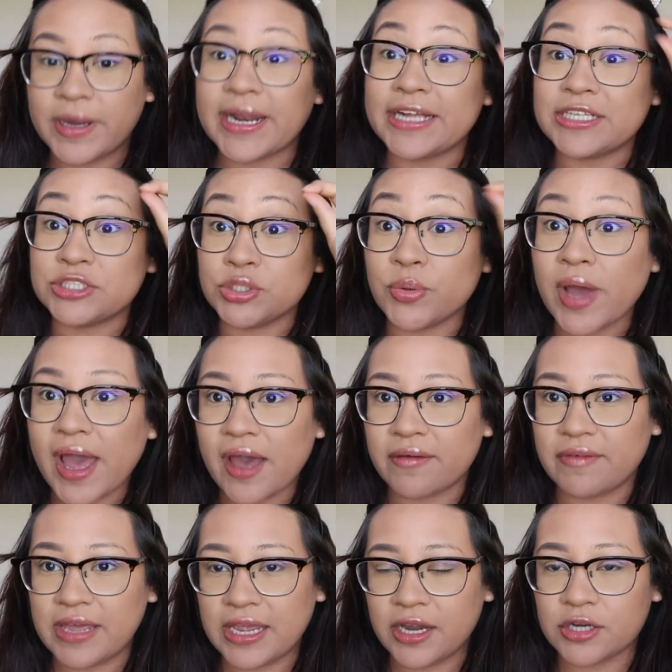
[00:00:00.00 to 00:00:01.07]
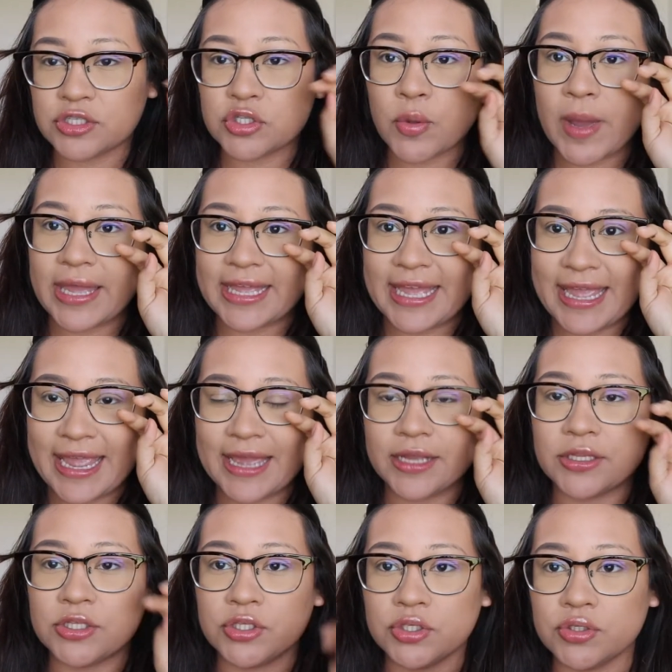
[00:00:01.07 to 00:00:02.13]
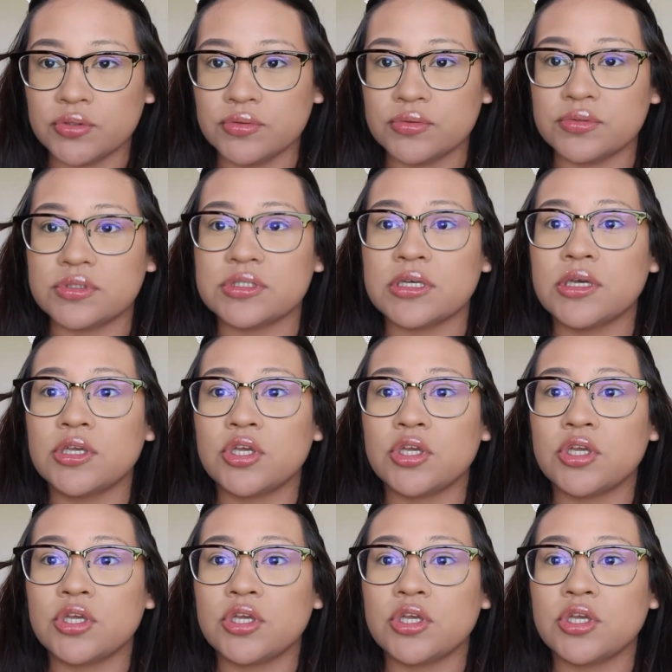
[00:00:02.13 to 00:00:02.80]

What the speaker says: but I do have hair, so I can't use,